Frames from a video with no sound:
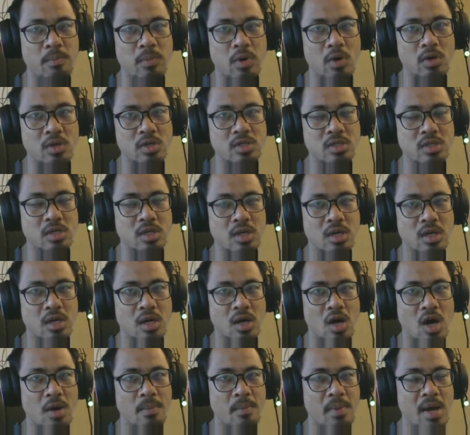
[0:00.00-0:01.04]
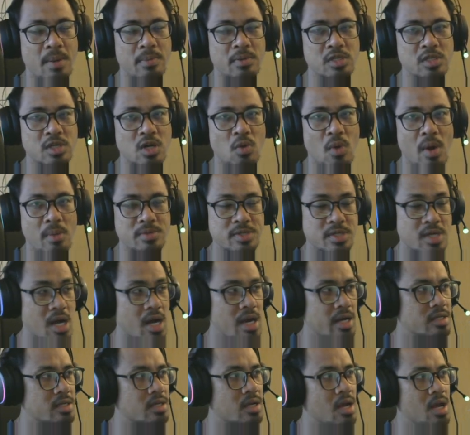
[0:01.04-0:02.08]
post on my personal
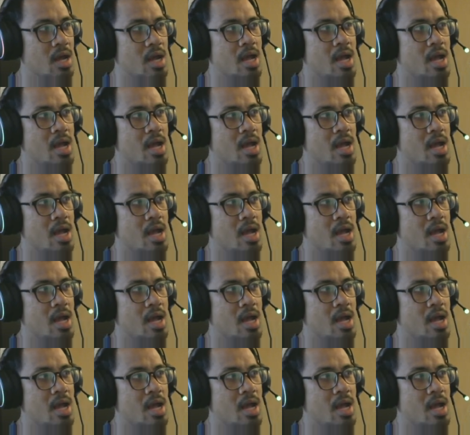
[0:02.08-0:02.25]
website.